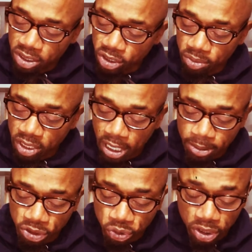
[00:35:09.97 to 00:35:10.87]

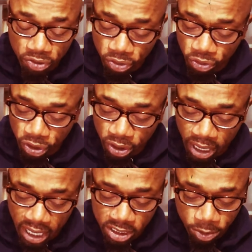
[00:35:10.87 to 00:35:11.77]
Sometimes you don't even
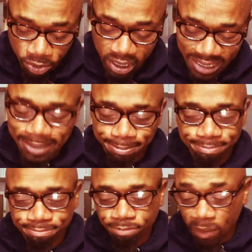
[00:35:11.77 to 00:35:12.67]
realize it, but
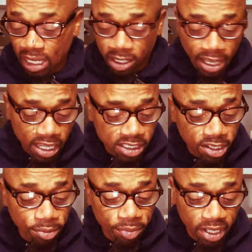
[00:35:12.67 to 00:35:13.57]
that's
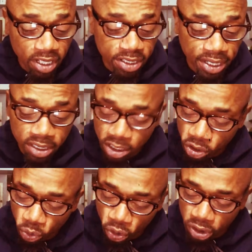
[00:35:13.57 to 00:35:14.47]
him being tender
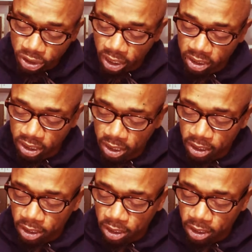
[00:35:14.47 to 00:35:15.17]
towards us.